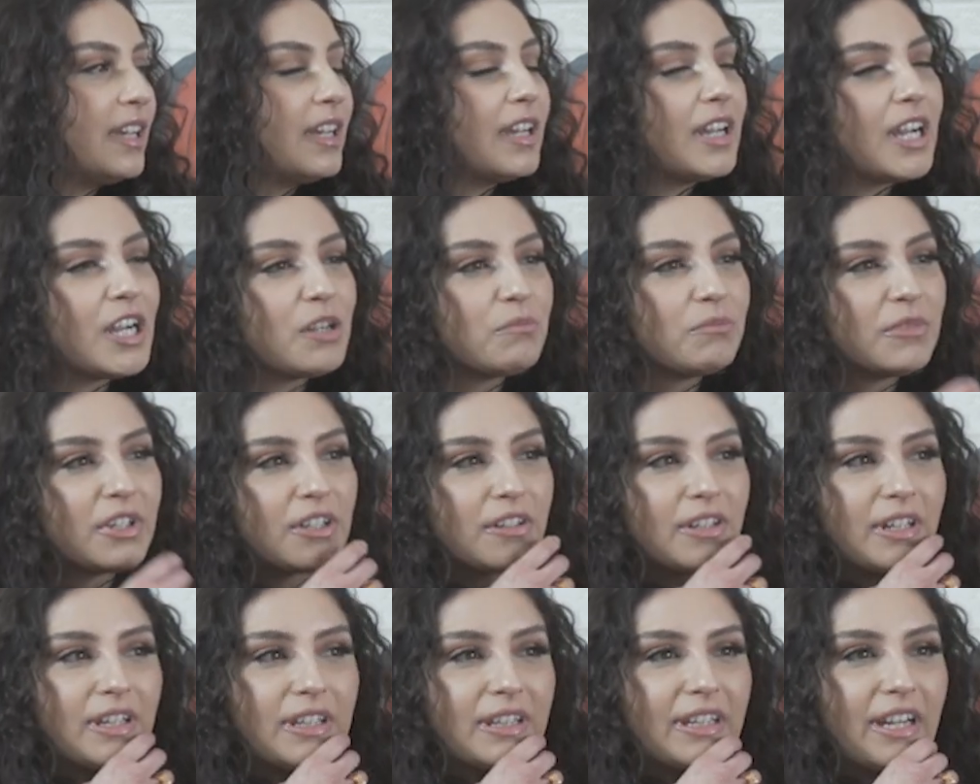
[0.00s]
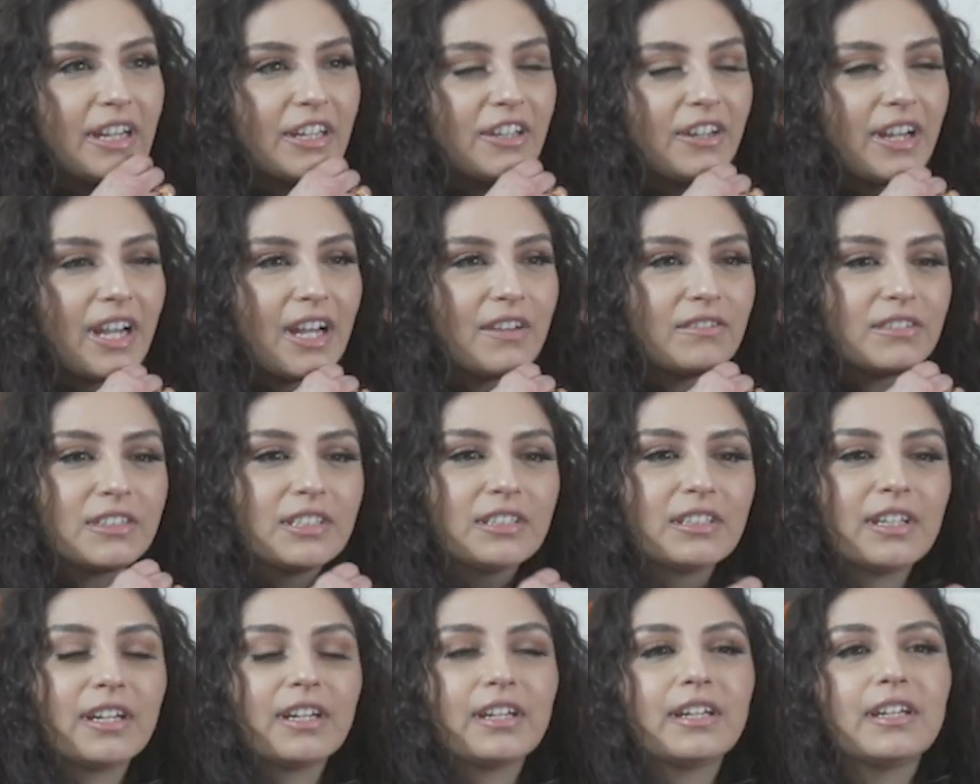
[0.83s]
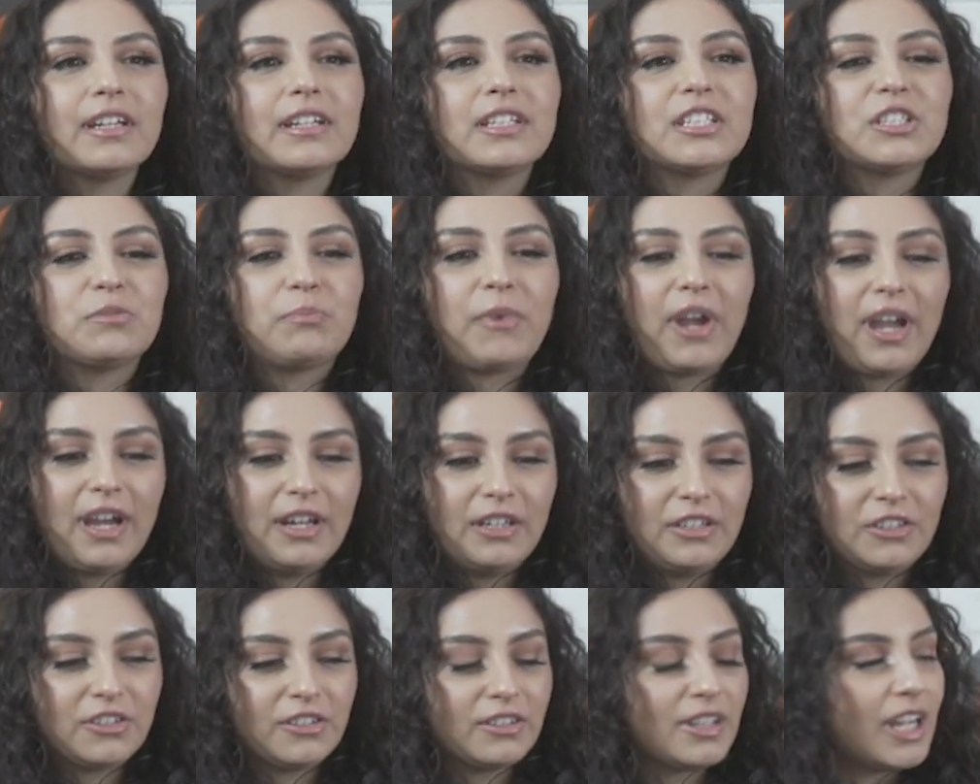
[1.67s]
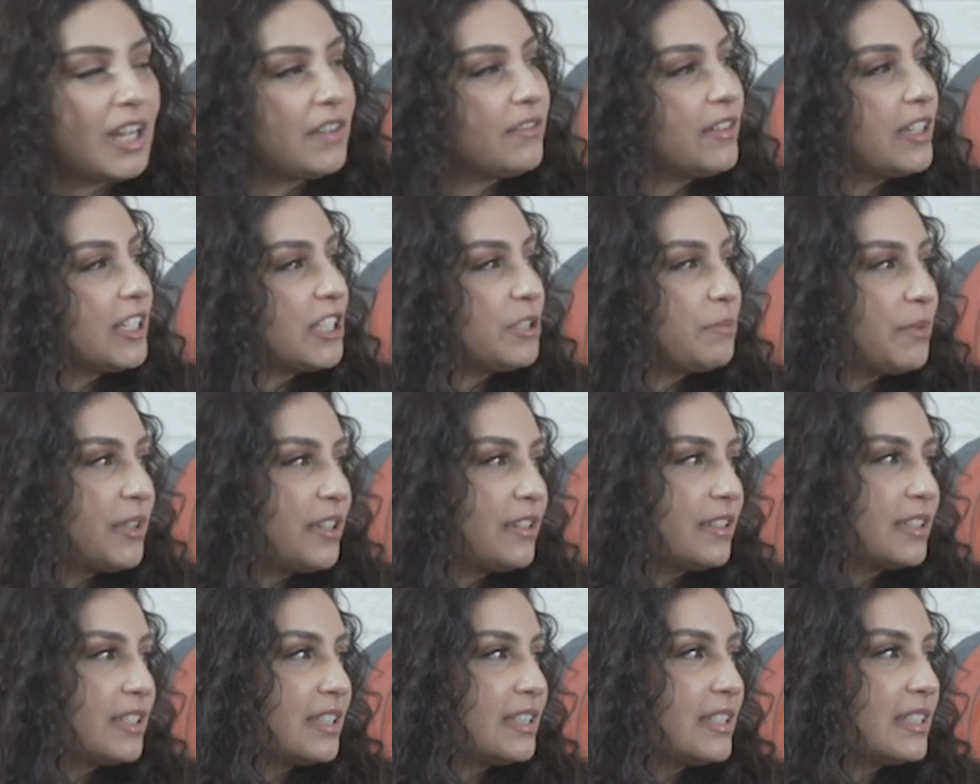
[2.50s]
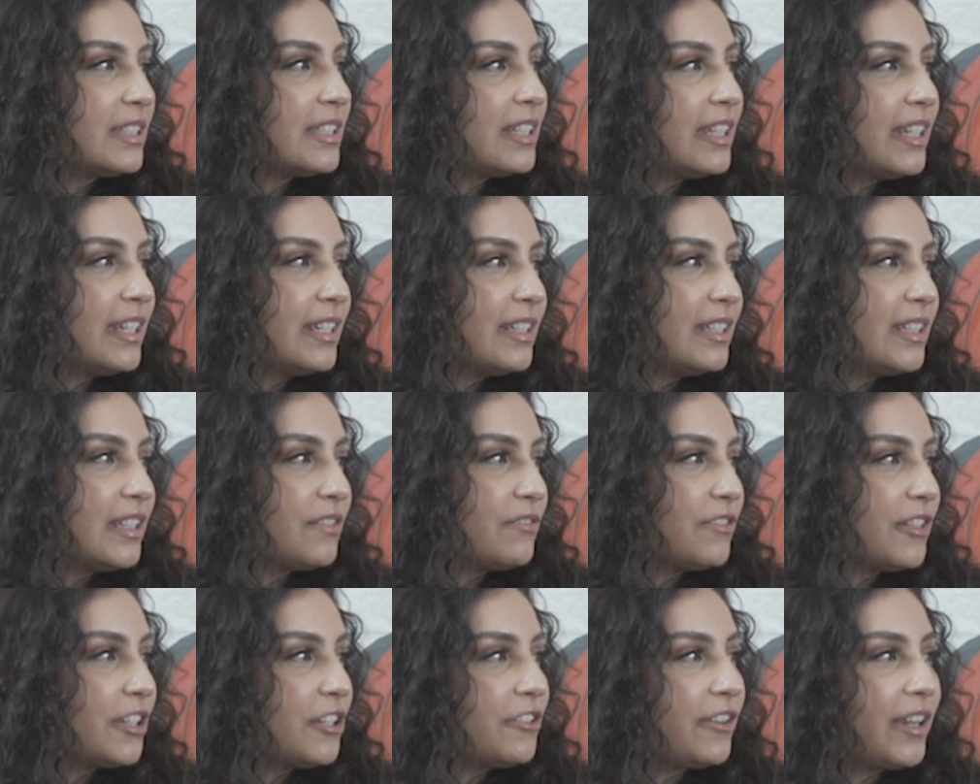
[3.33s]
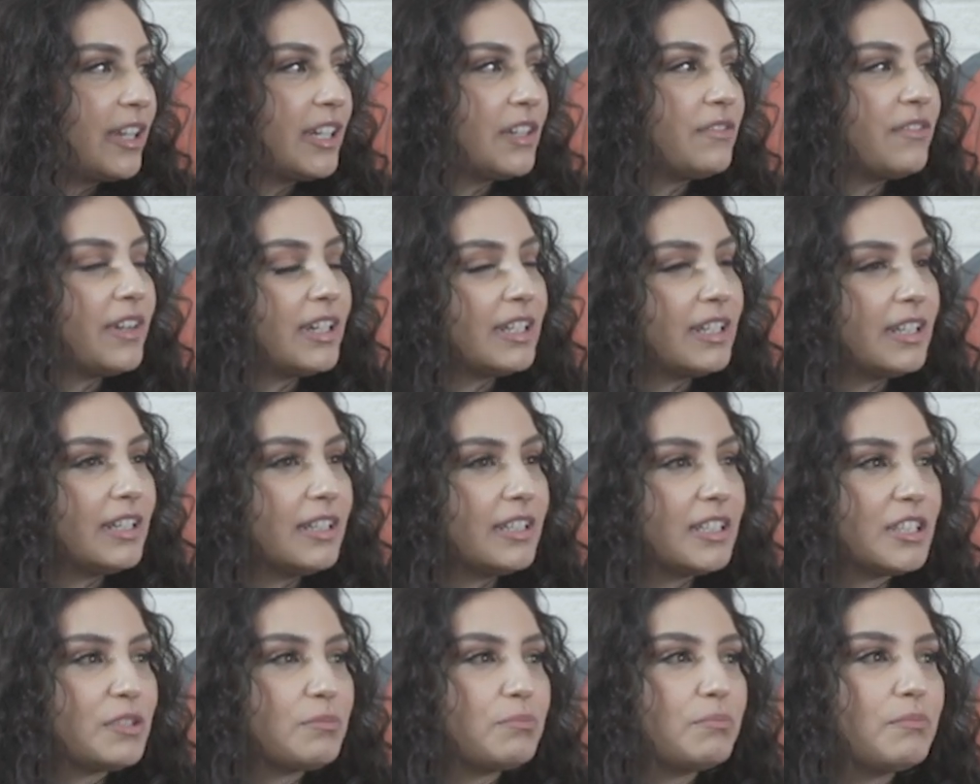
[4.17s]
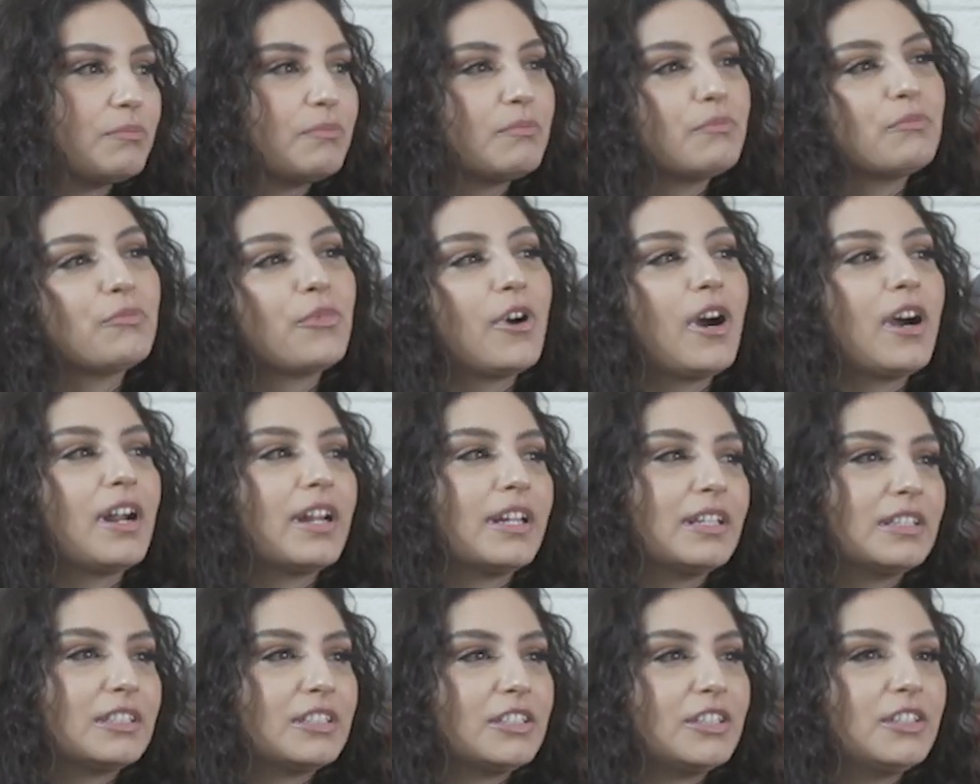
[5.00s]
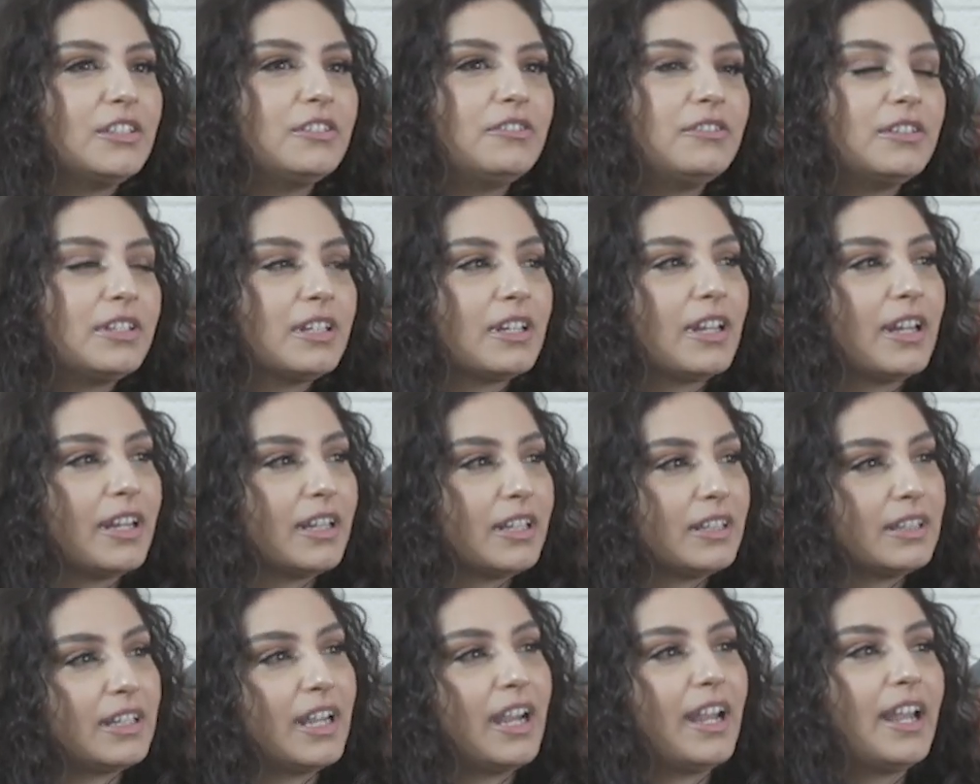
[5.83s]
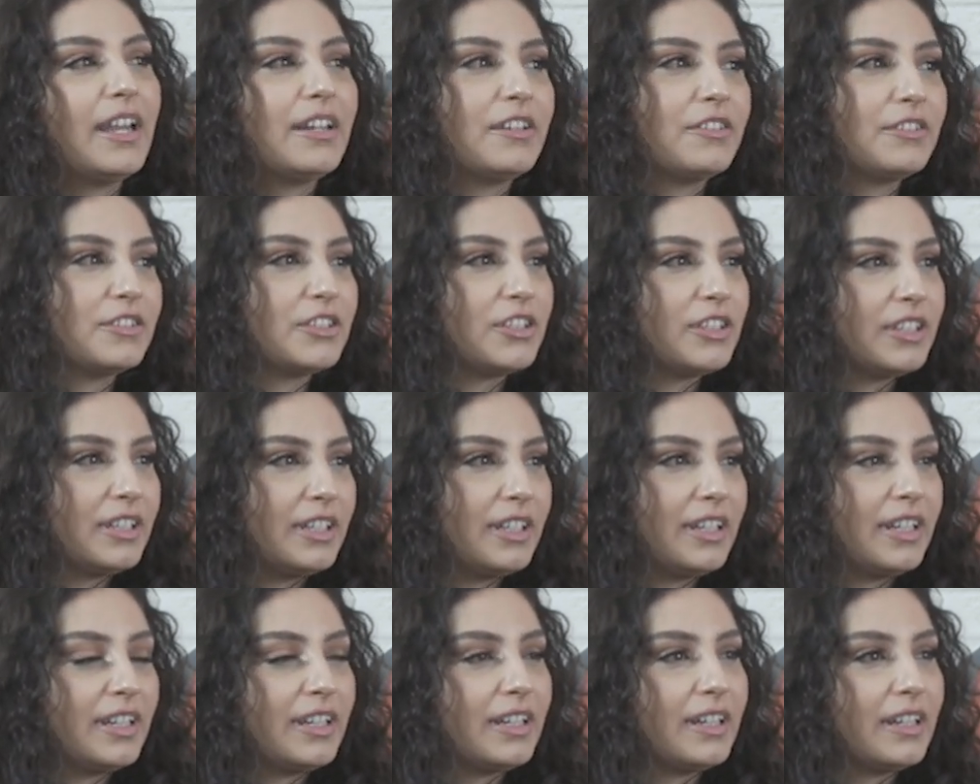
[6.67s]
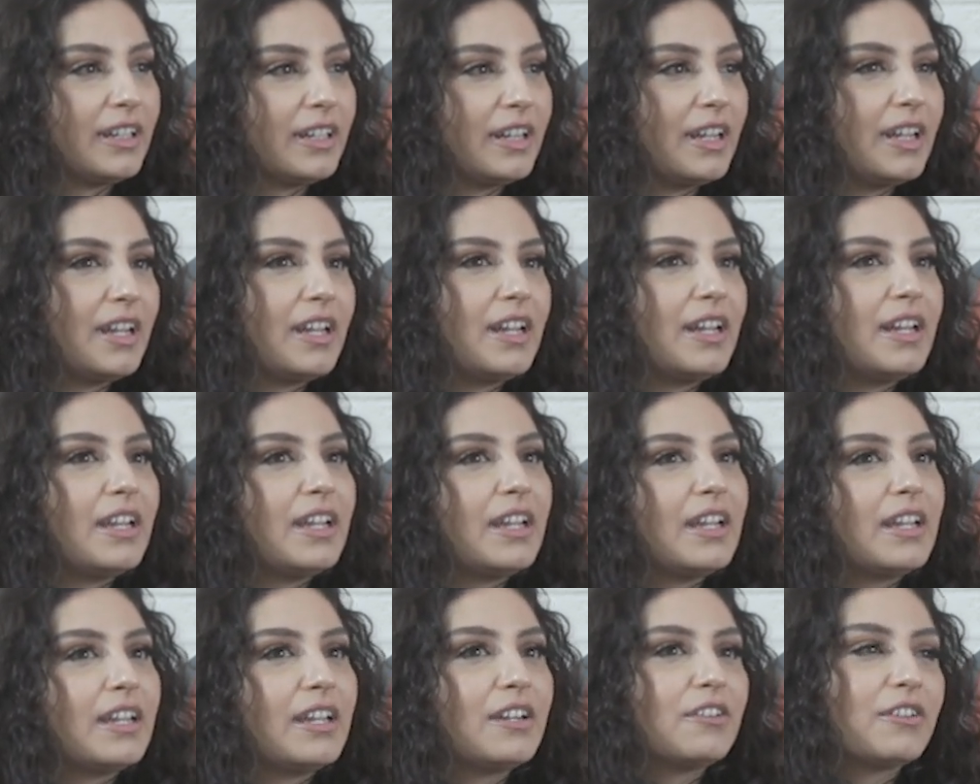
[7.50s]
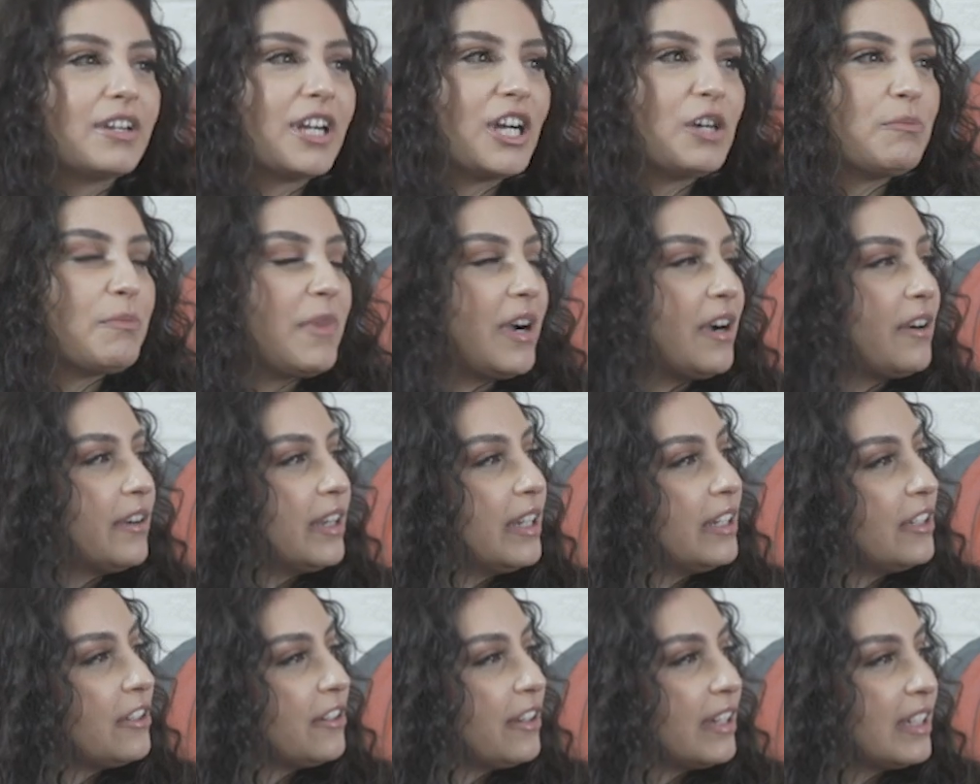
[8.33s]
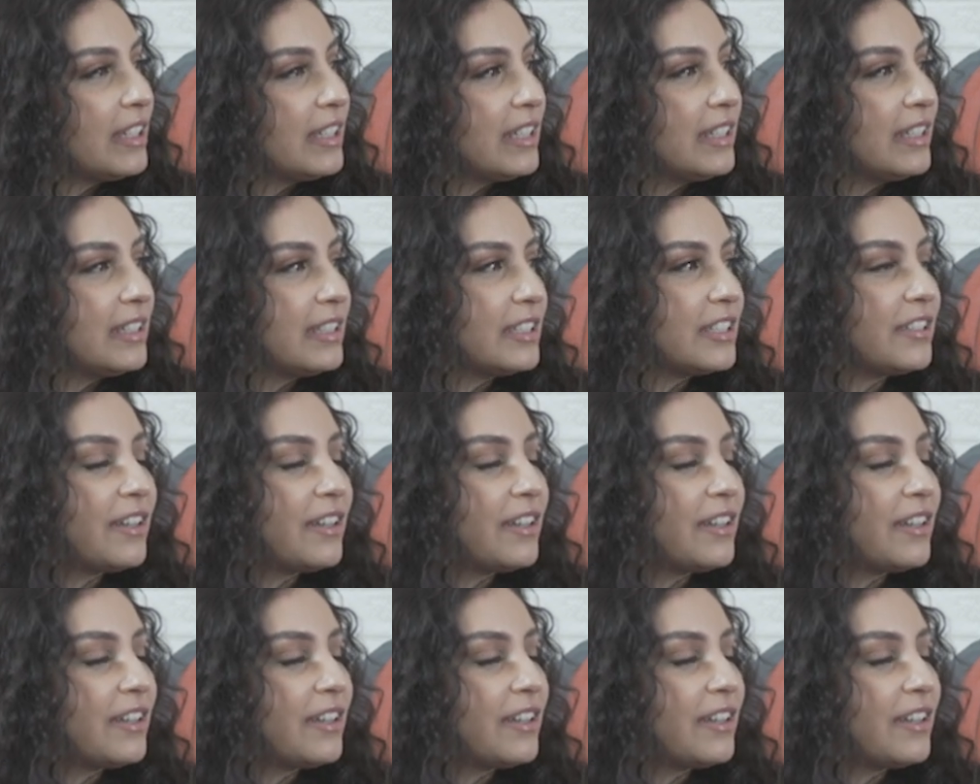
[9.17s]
I'm learning that you have to like expand your life experiences to get different creative ideas brought into you, and like that energy and it'll come out in your ideas.